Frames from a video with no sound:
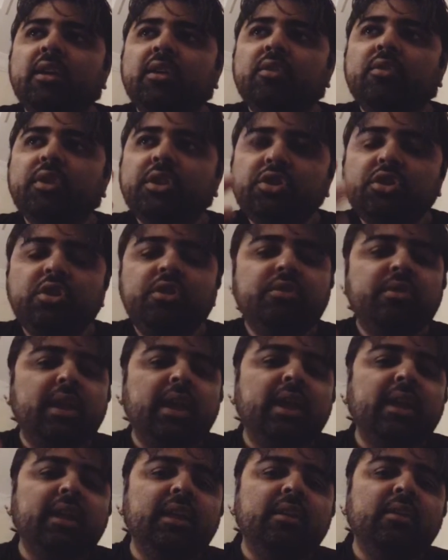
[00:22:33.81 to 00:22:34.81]
Richard
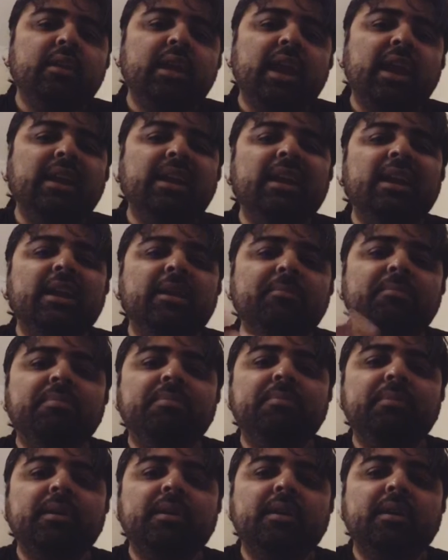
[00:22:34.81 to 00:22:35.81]
Dragon ended up
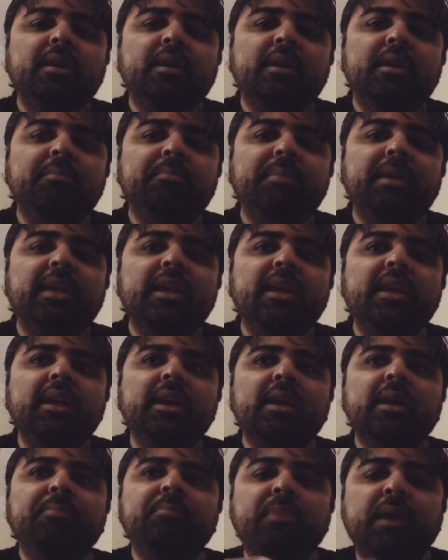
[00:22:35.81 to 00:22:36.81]

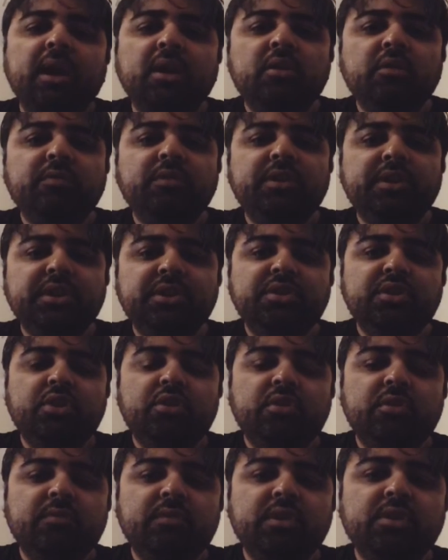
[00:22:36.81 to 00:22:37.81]
being part of the DC
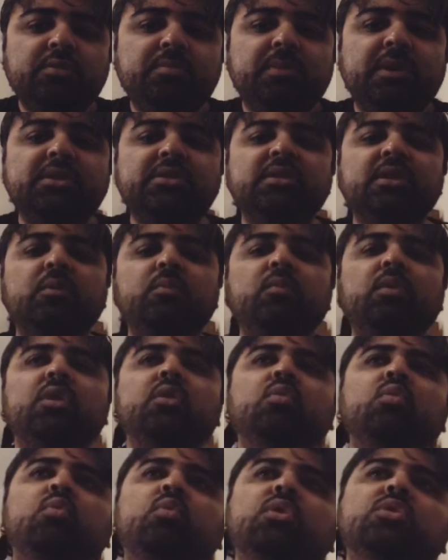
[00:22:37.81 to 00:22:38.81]
universe, but
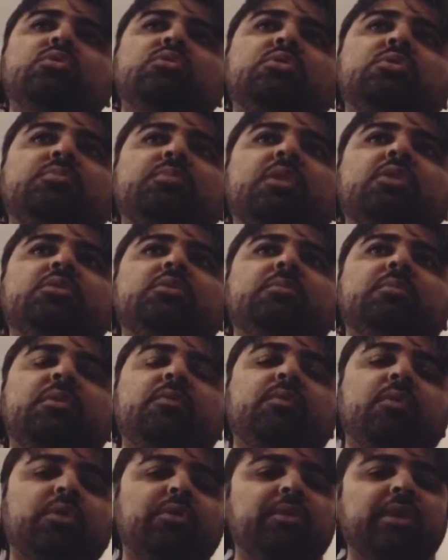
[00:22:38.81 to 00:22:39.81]
someone who was responsible
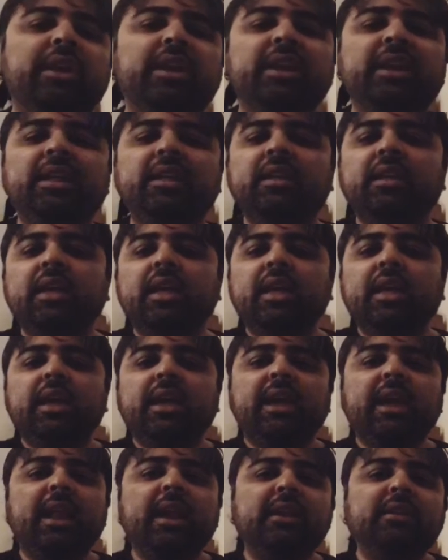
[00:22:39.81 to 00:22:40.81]
for training
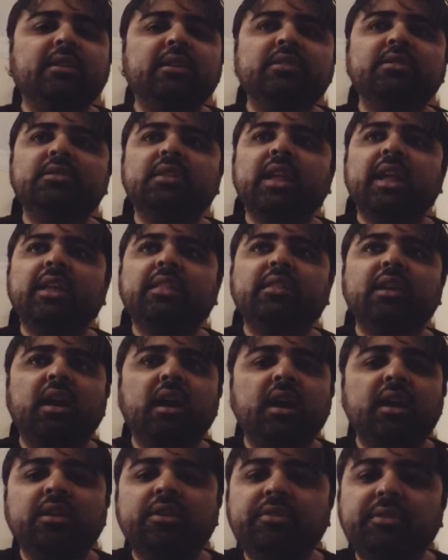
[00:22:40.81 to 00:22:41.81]
characters like the
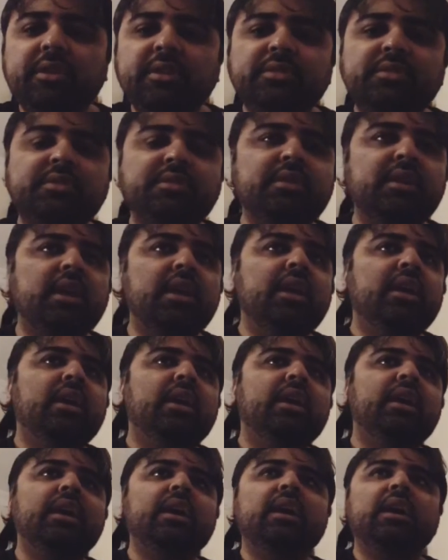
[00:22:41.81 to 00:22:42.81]
Huntress,
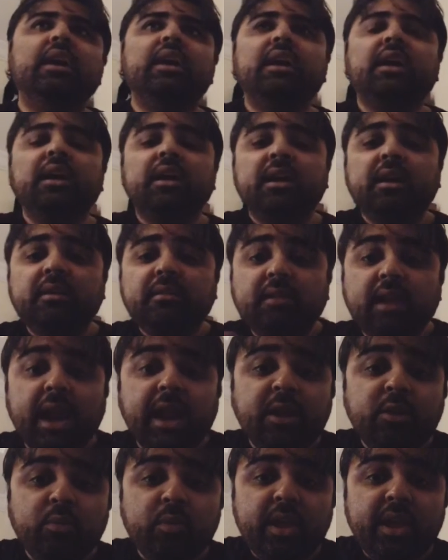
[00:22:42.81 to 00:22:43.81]

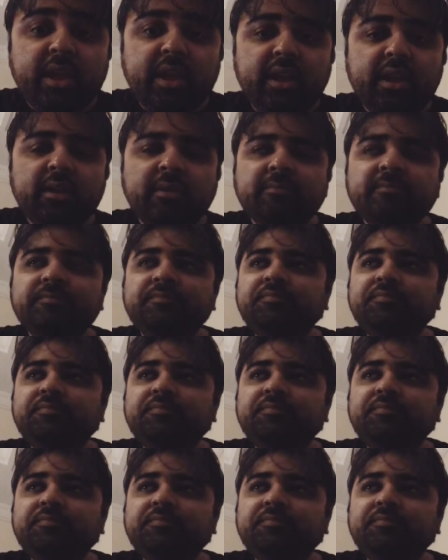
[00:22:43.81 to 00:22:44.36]
Nightwing,